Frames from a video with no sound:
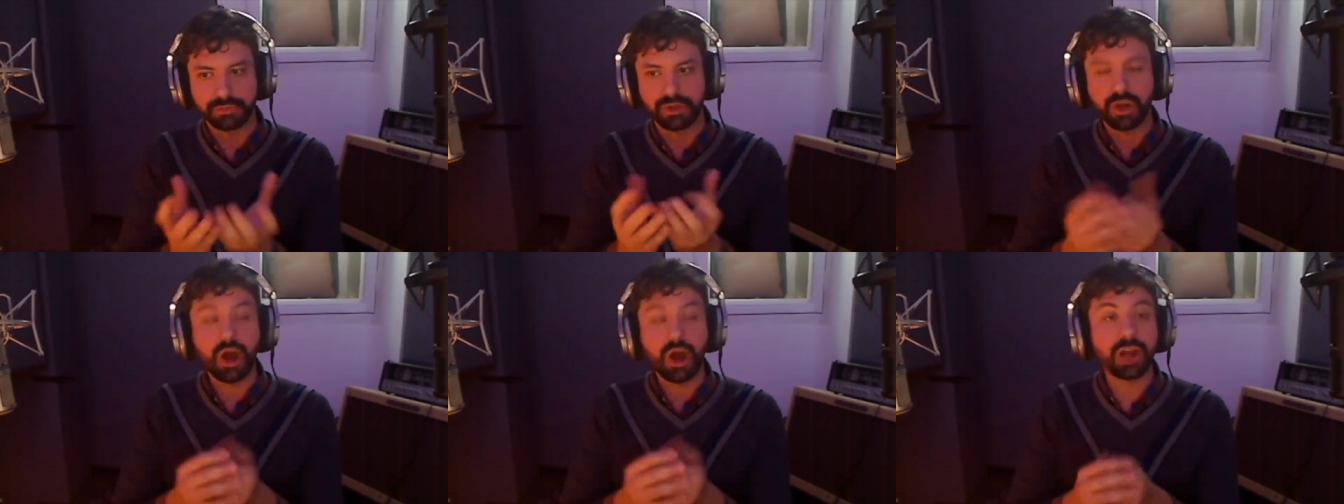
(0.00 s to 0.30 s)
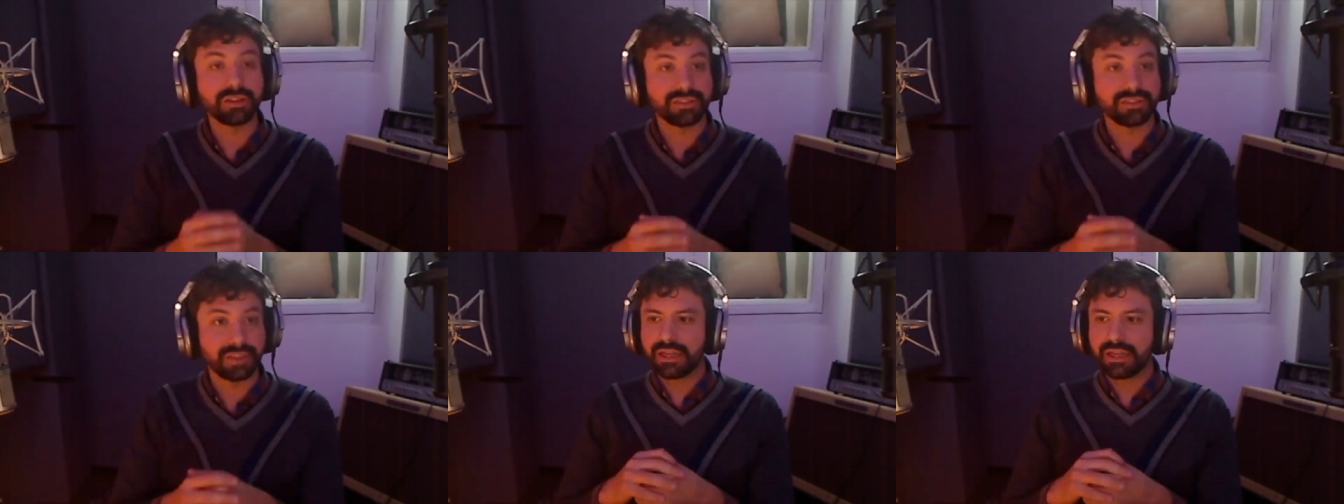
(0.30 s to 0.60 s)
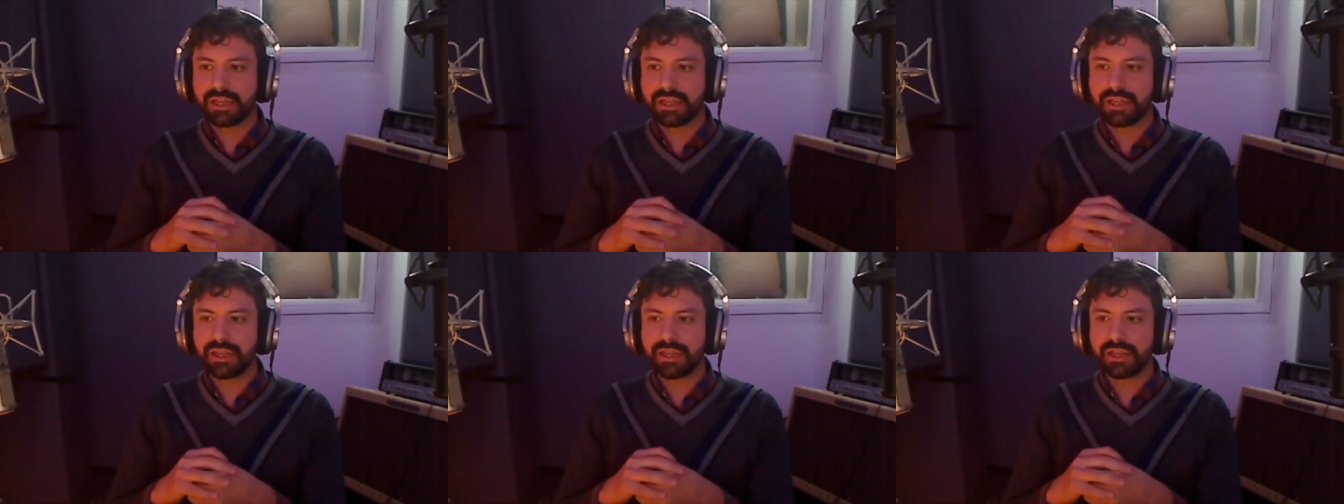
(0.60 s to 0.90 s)

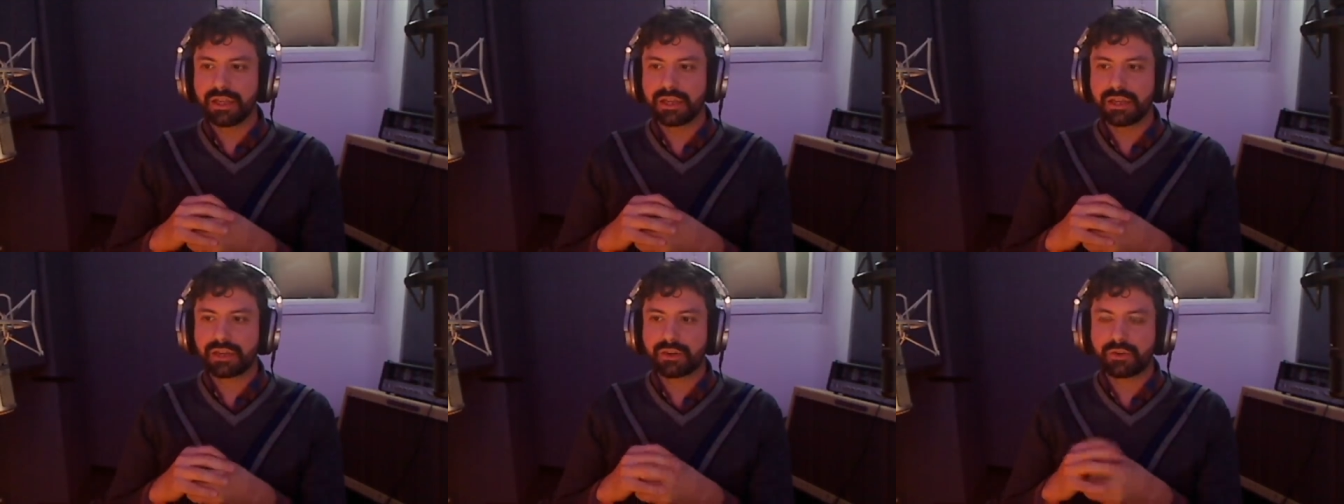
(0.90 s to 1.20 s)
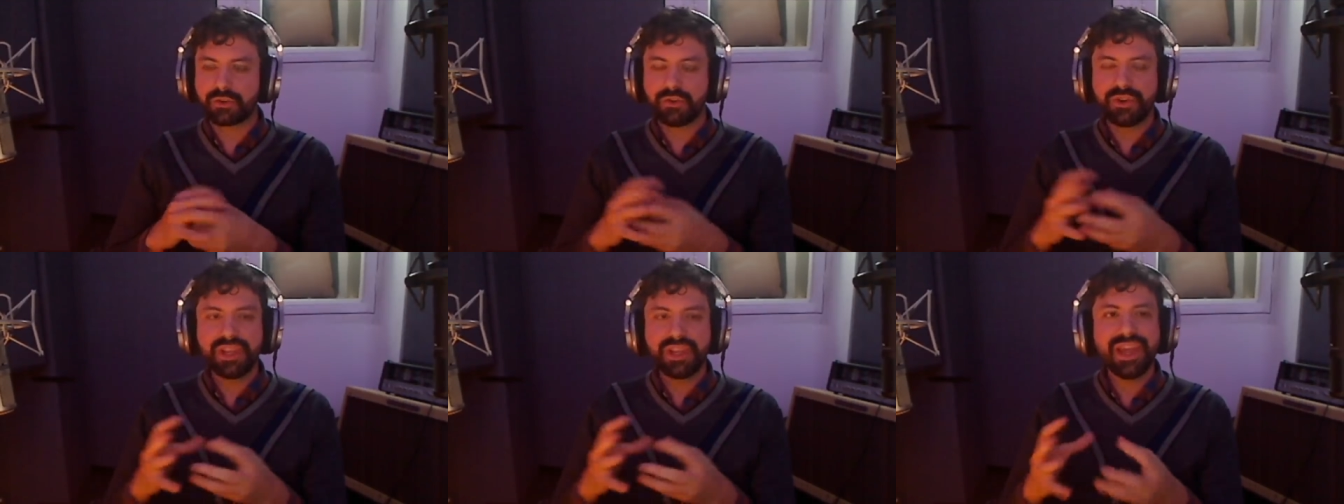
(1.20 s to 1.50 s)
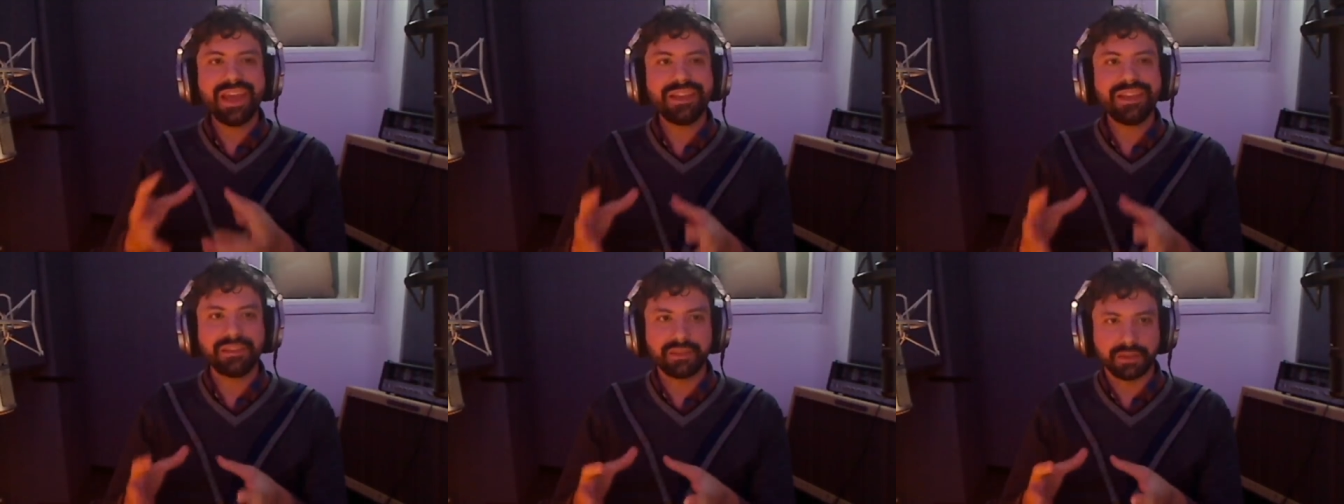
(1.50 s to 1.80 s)
context.
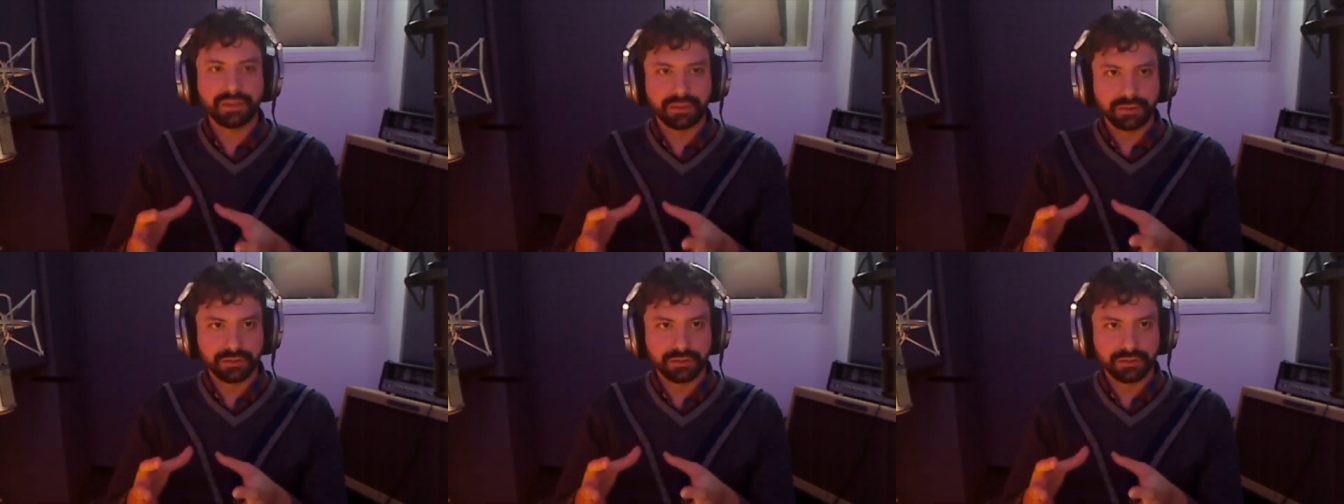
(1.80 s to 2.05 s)
Creating